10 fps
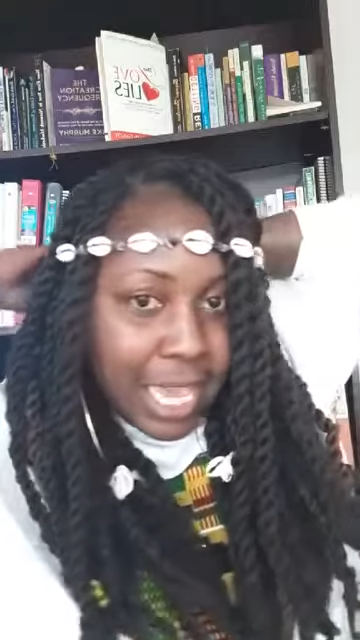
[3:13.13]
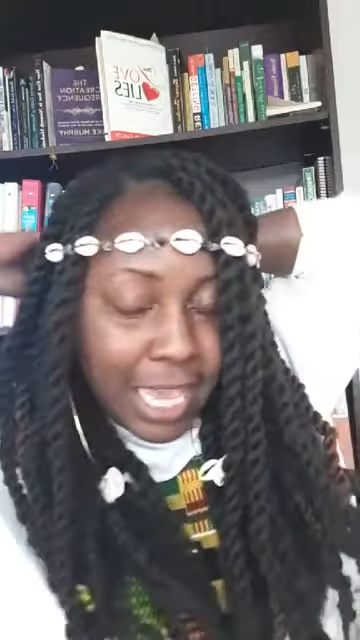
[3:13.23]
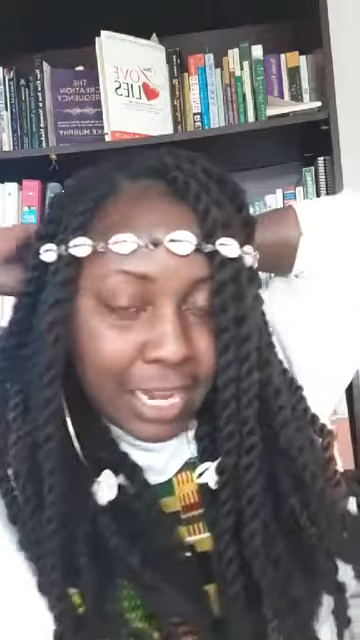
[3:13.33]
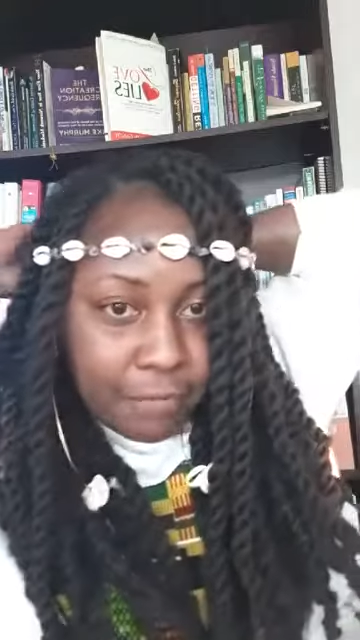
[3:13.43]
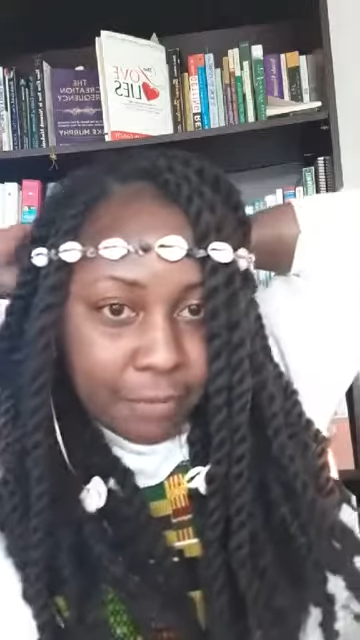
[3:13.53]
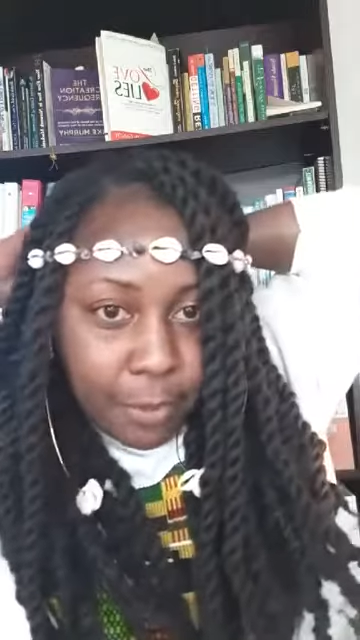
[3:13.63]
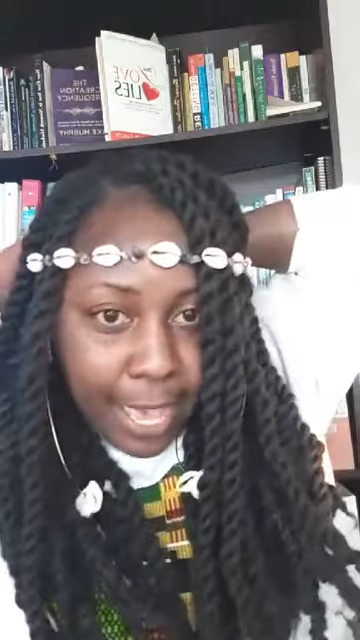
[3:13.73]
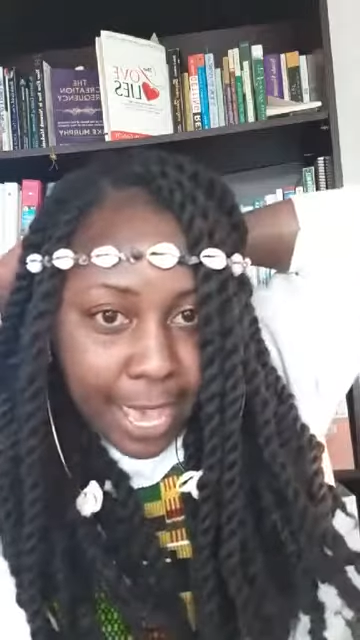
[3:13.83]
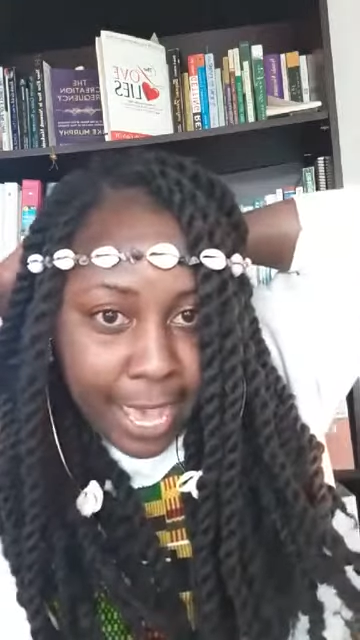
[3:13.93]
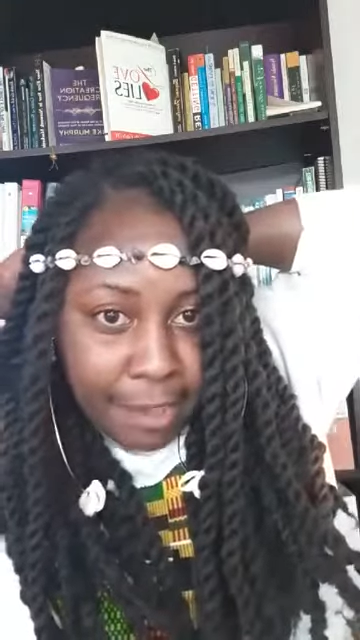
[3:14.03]
And if you
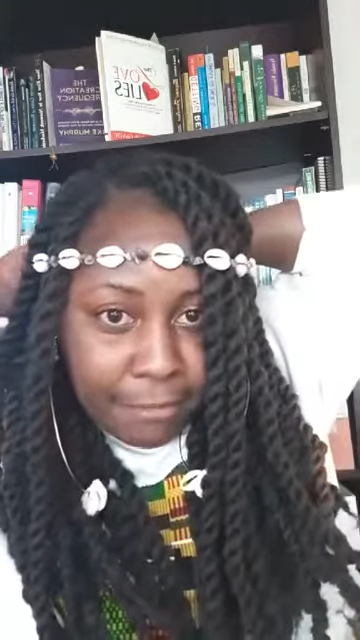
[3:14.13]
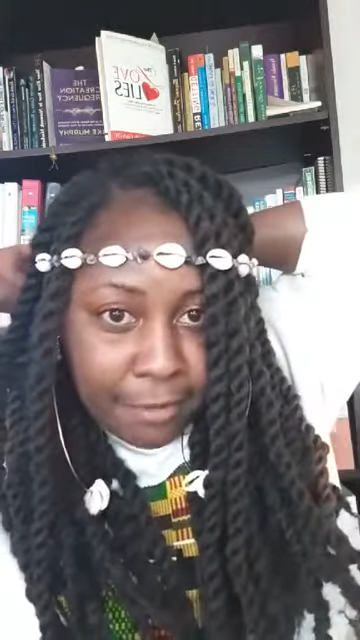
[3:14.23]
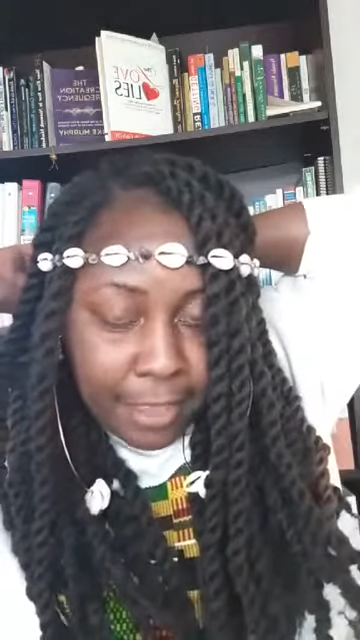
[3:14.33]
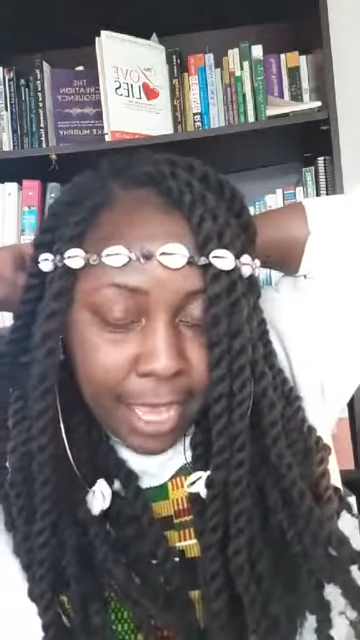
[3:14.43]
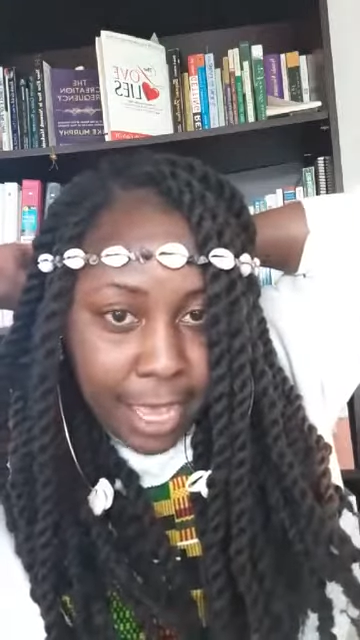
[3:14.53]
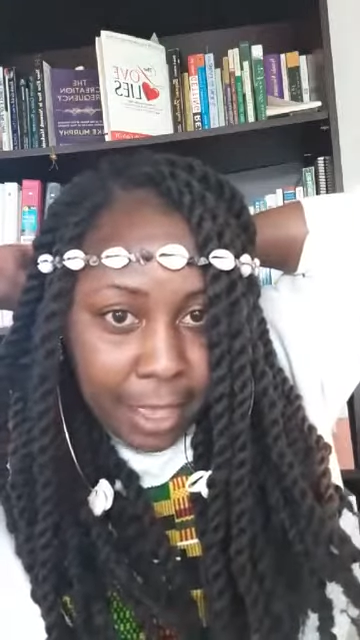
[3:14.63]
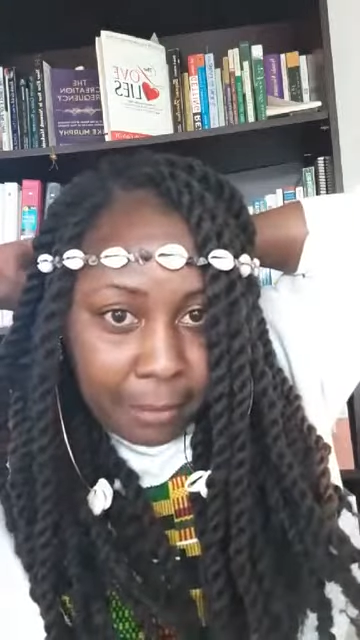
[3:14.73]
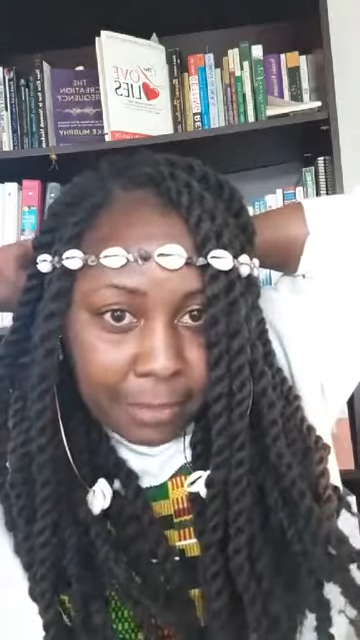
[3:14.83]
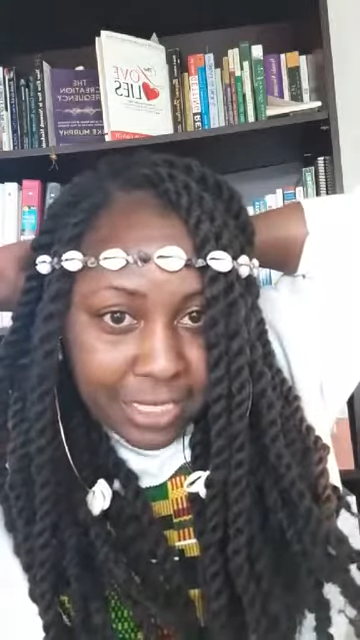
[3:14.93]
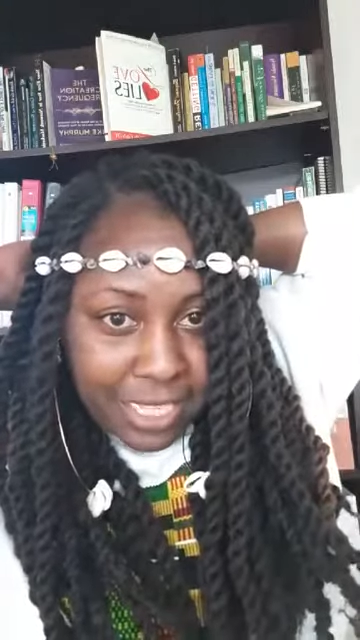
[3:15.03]
have,
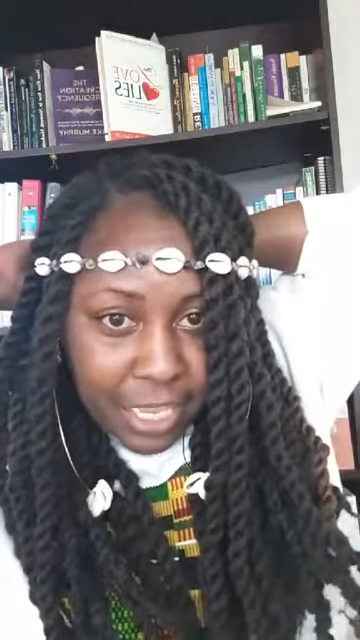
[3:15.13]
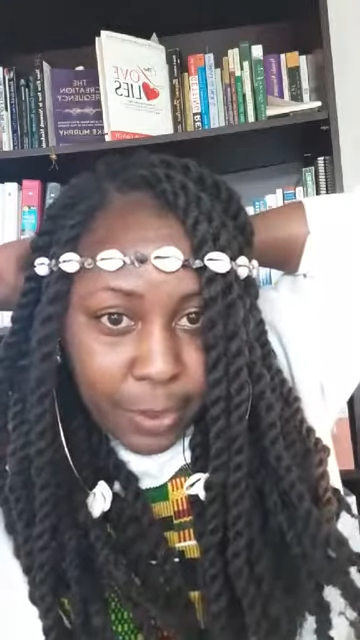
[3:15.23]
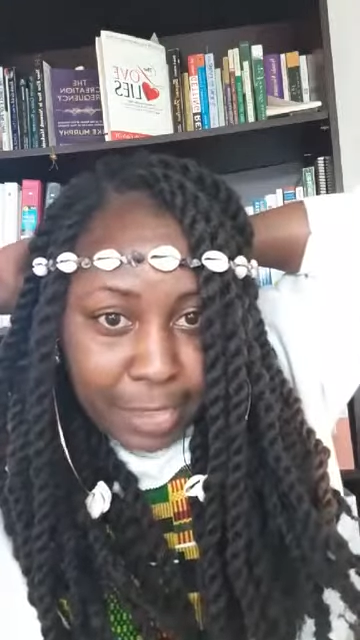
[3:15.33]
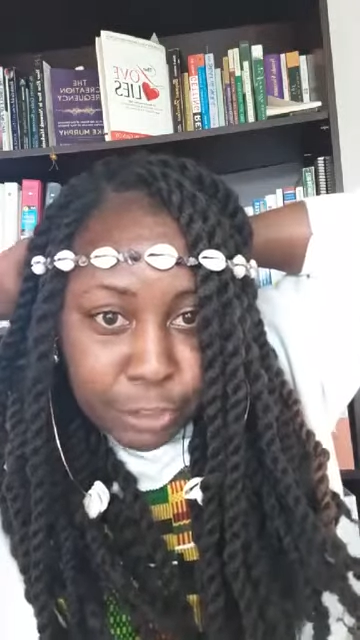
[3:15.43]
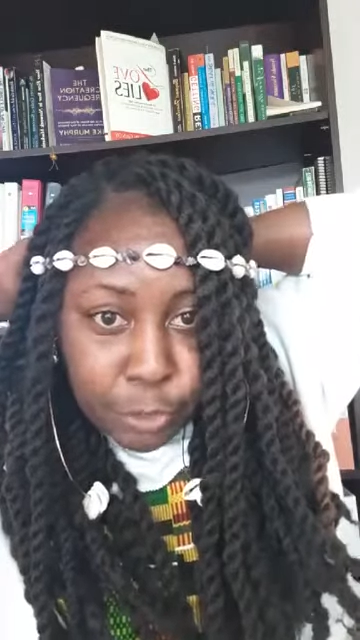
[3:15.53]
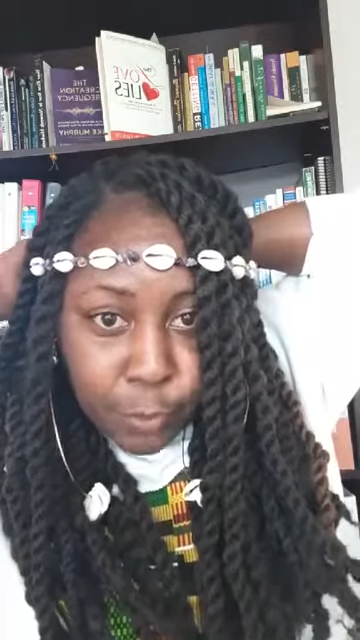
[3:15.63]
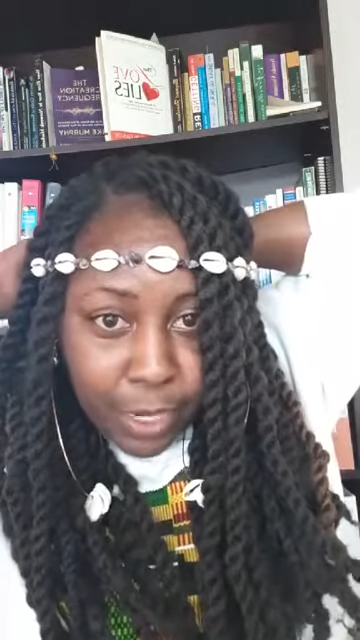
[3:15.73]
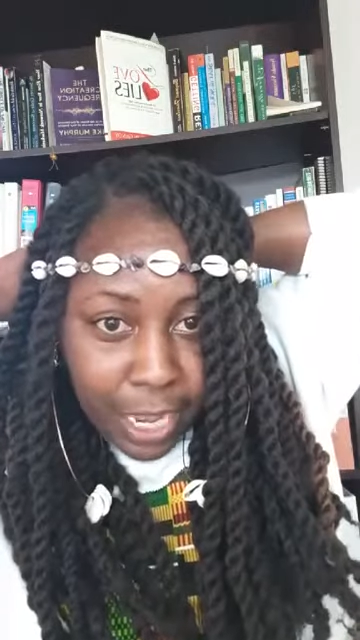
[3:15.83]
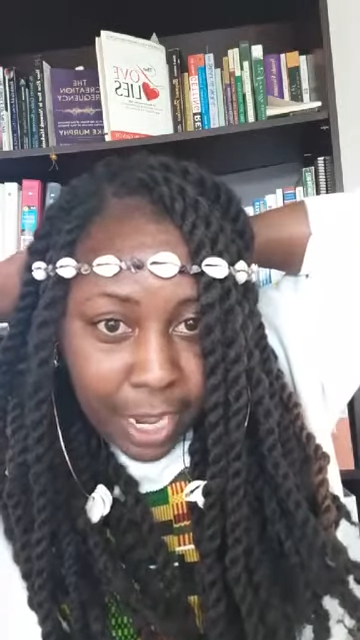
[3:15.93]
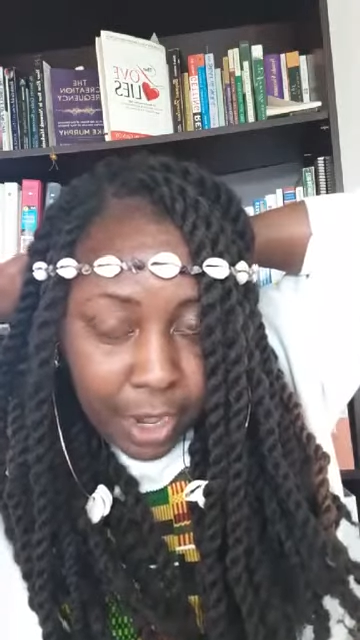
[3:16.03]
let's say you have short
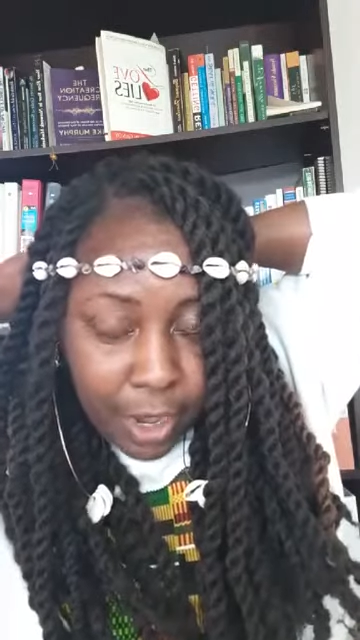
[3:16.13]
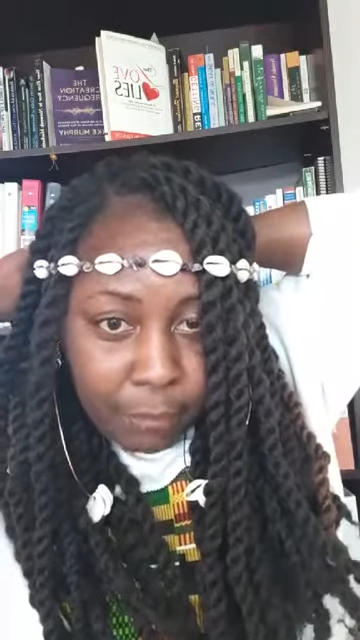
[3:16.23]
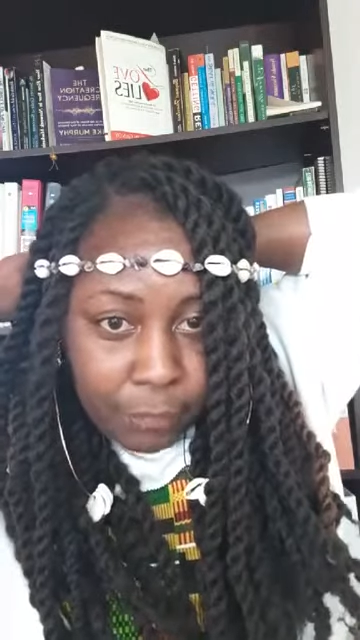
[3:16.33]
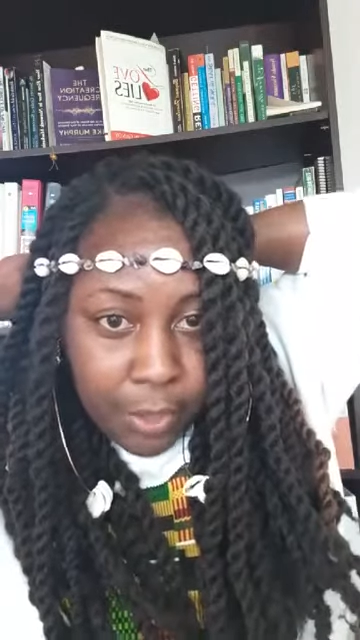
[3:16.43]
hair